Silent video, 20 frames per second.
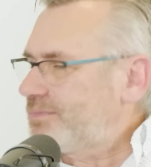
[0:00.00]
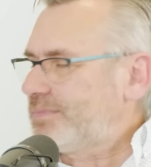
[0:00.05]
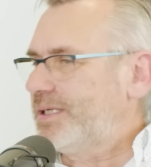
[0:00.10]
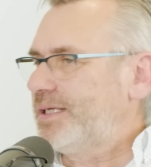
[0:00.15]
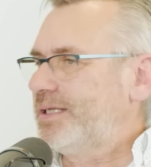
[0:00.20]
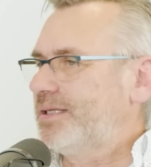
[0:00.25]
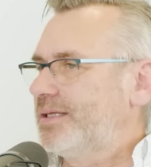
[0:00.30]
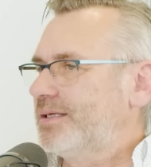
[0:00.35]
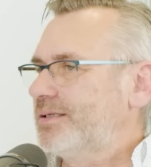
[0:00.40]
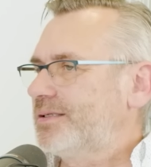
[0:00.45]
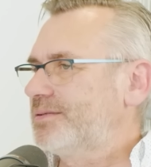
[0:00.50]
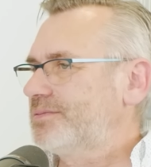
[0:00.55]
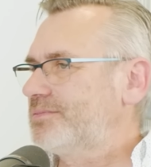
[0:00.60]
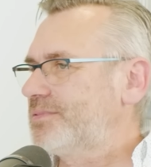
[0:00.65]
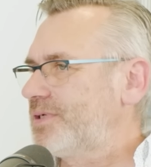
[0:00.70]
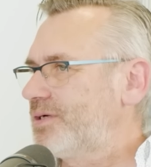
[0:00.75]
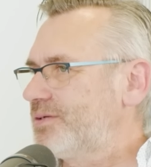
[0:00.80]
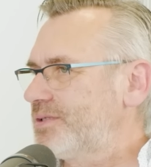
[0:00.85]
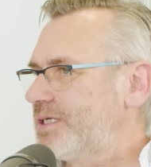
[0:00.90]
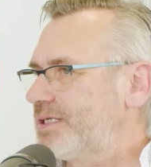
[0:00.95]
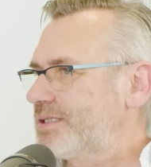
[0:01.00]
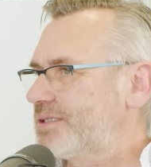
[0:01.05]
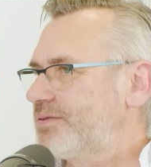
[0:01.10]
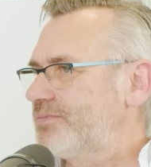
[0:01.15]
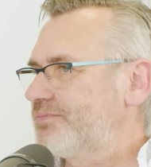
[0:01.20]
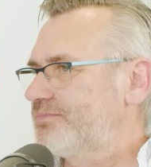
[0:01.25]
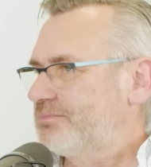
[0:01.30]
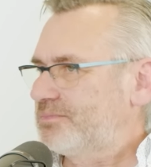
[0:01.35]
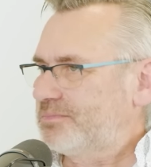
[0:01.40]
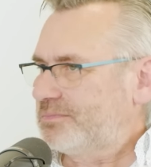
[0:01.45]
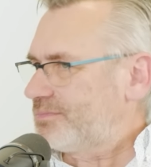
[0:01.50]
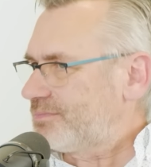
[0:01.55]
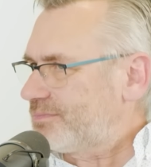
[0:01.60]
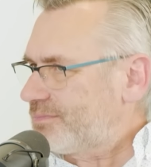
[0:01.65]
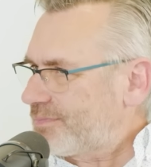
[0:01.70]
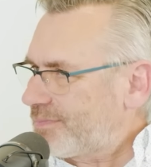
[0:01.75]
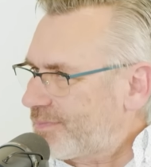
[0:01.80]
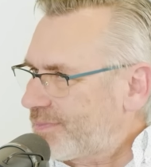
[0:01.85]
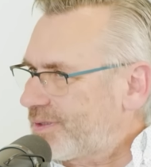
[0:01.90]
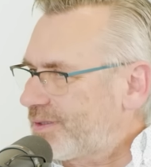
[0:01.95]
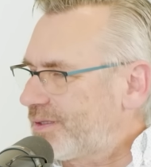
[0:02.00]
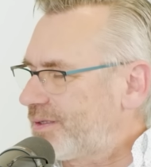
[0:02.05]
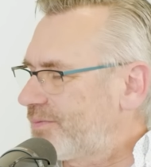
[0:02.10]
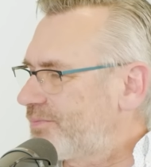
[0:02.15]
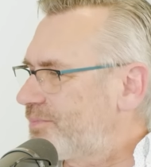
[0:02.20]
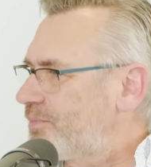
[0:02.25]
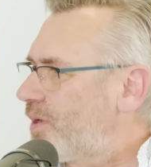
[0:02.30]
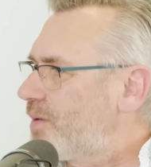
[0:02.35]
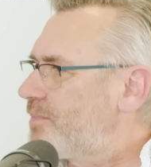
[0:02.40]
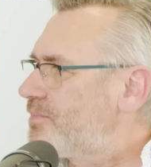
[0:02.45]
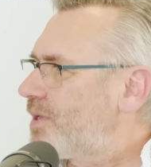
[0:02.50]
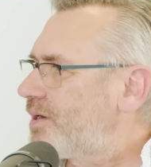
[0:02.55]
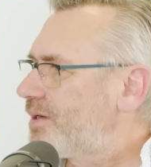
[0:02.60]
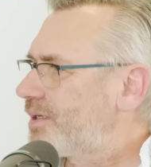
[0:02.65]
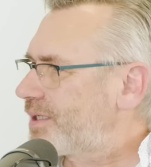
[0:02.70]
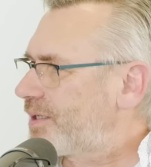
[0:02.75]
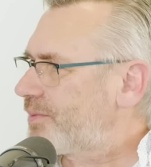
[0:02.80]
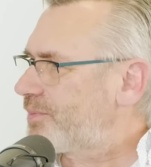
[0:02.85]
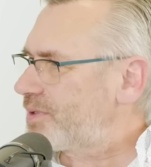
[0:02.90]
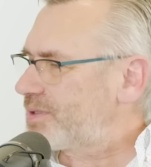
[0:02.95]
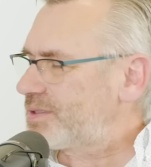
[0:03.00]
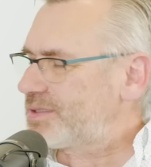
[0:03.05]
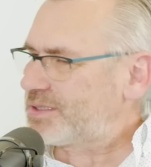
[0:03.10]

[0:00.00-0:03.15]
in the context of one market, but